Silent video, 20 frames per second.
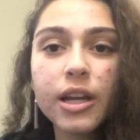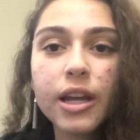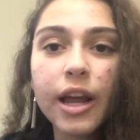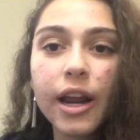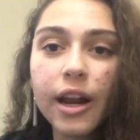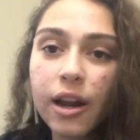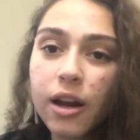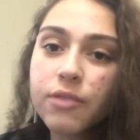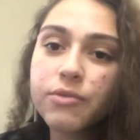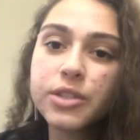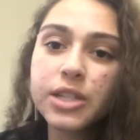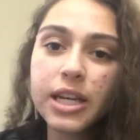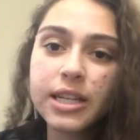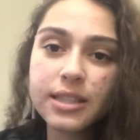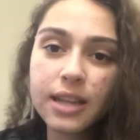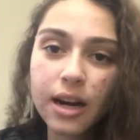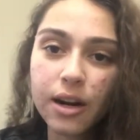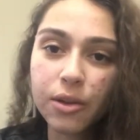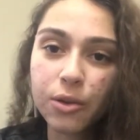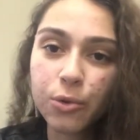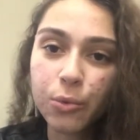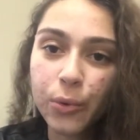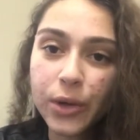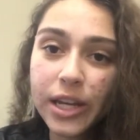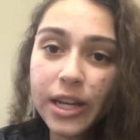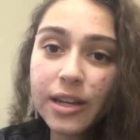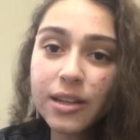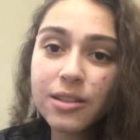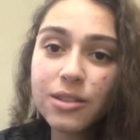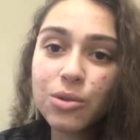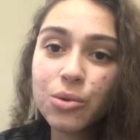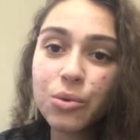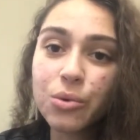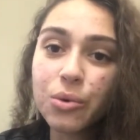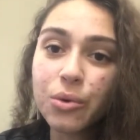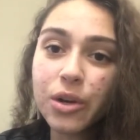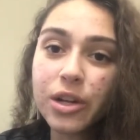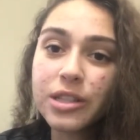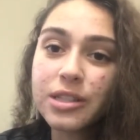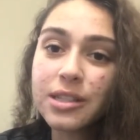enough days out of the week
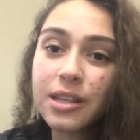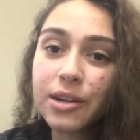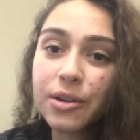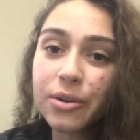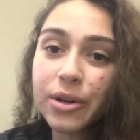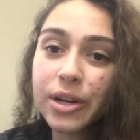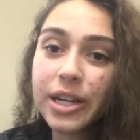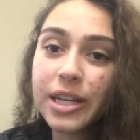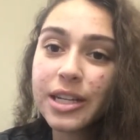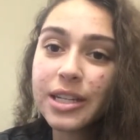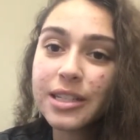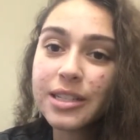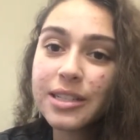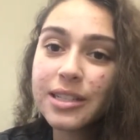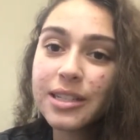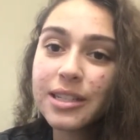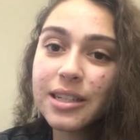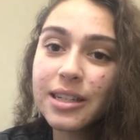to consider it